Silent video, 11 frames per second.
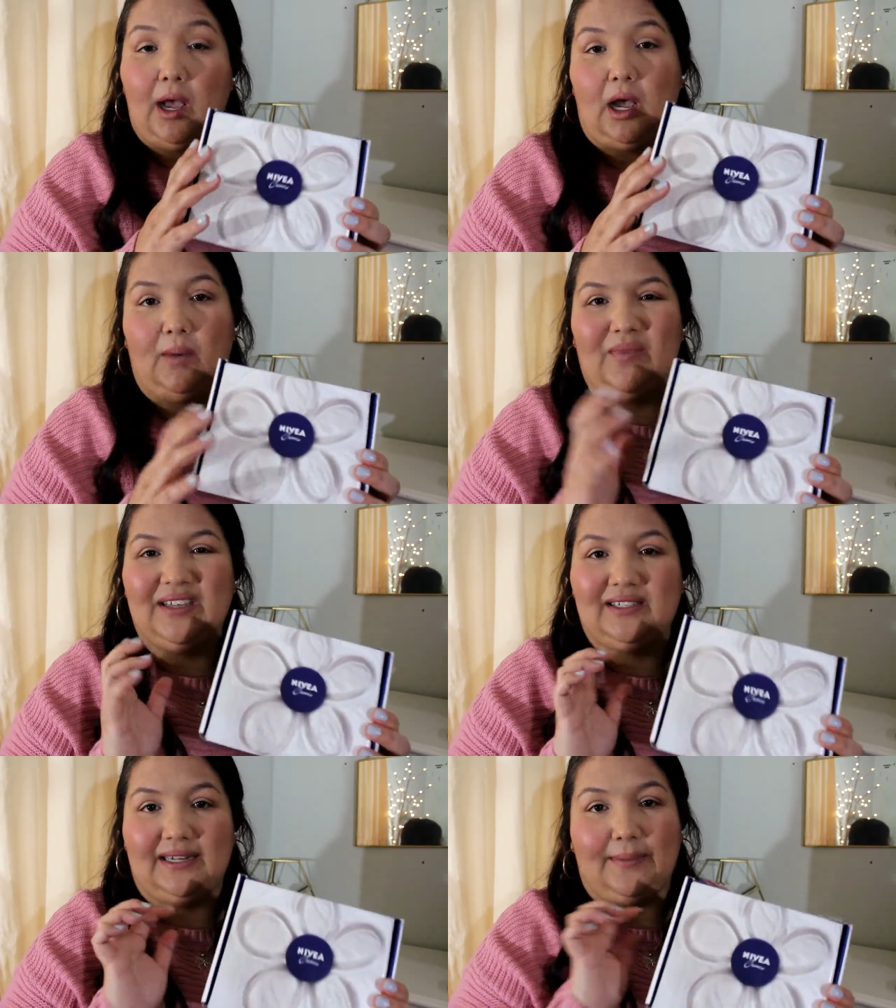
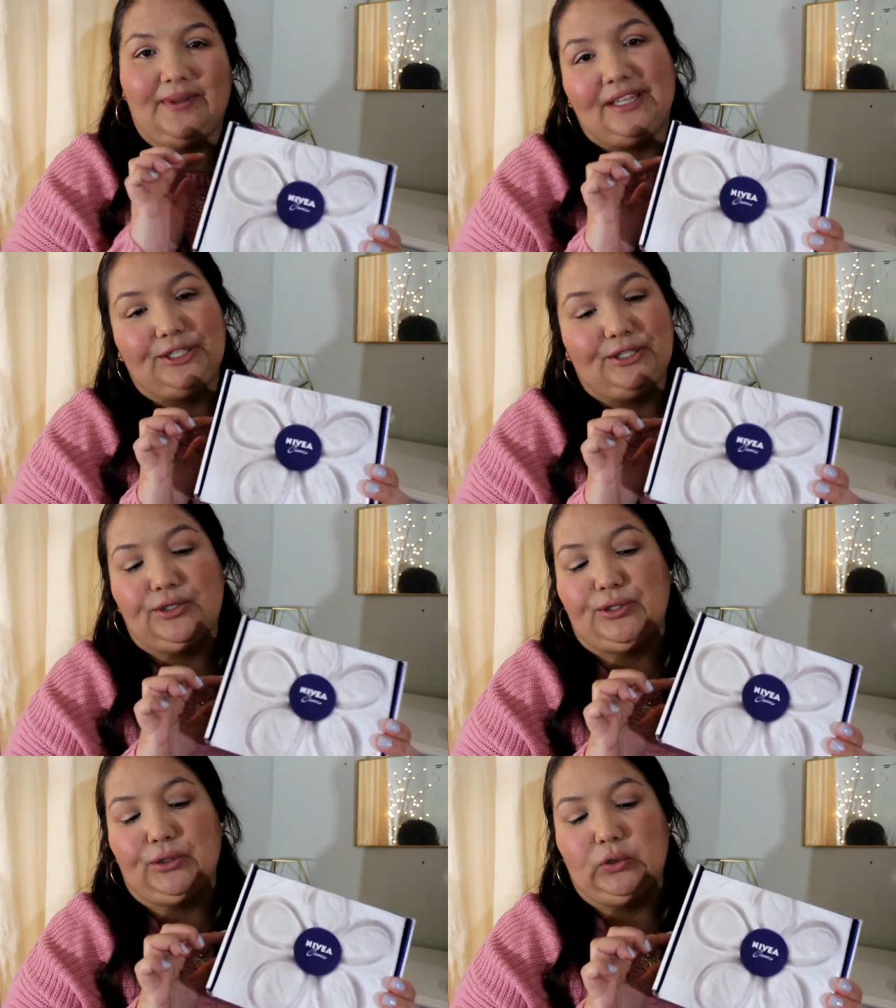They sent me this
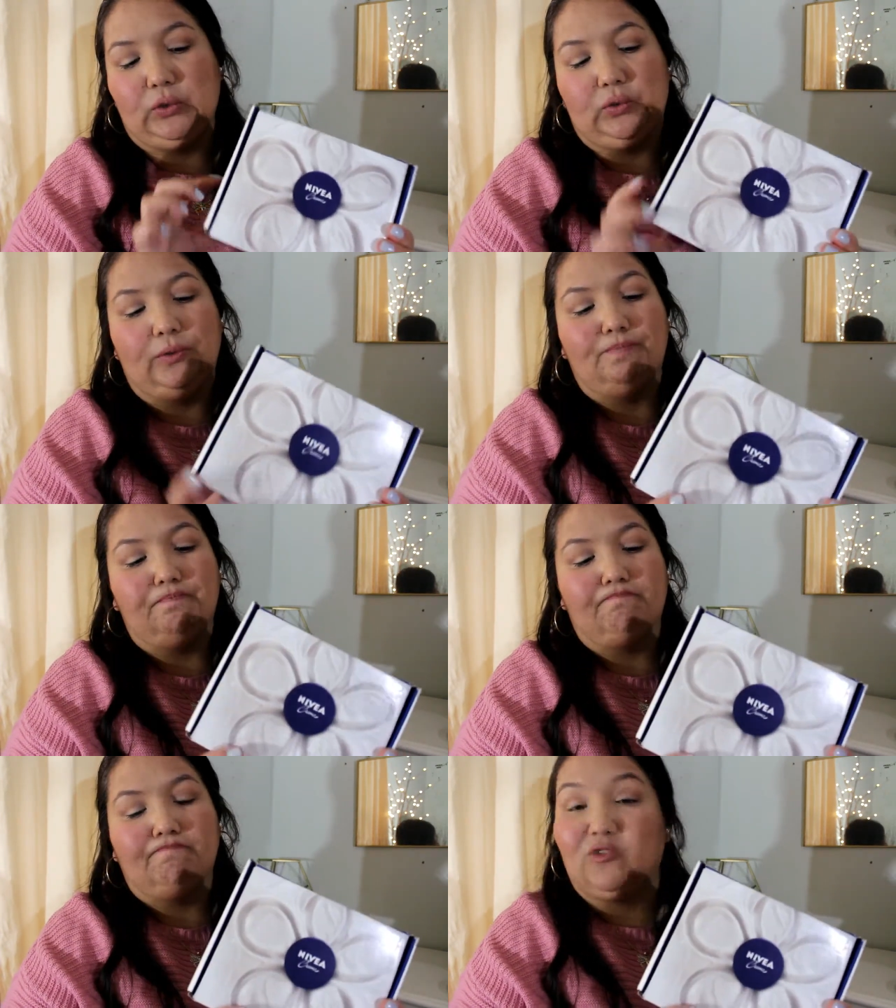to
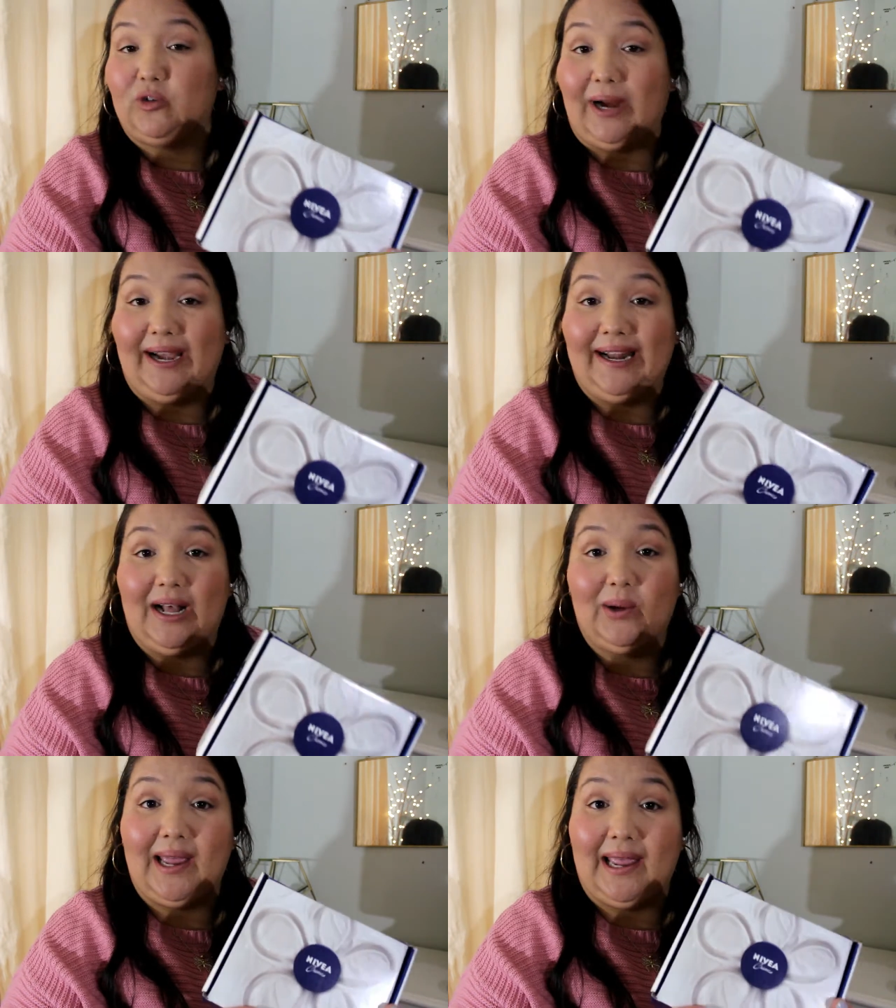try it
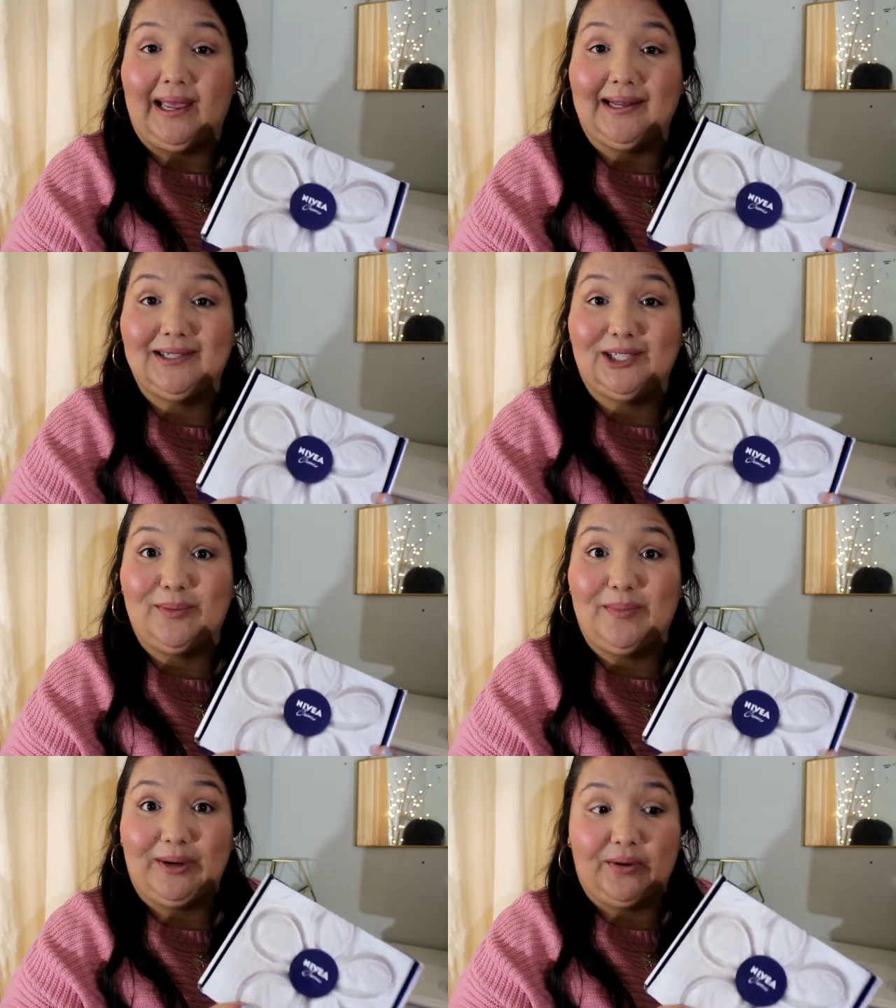out and
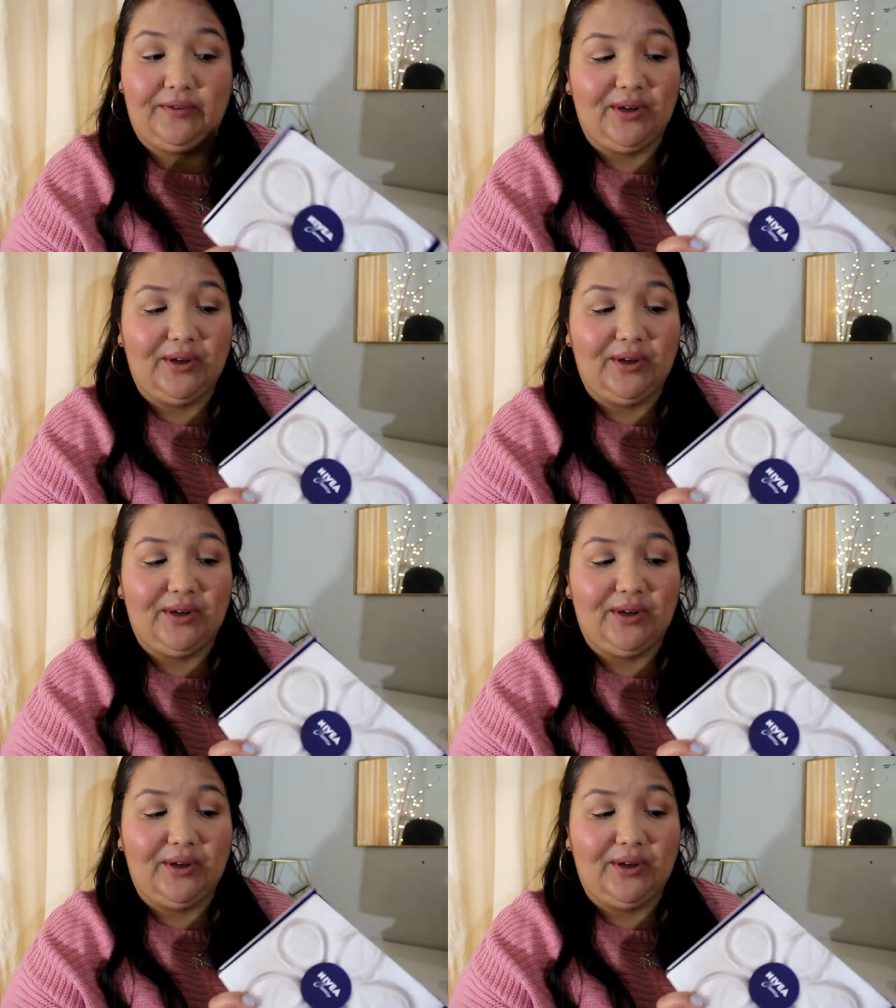submit a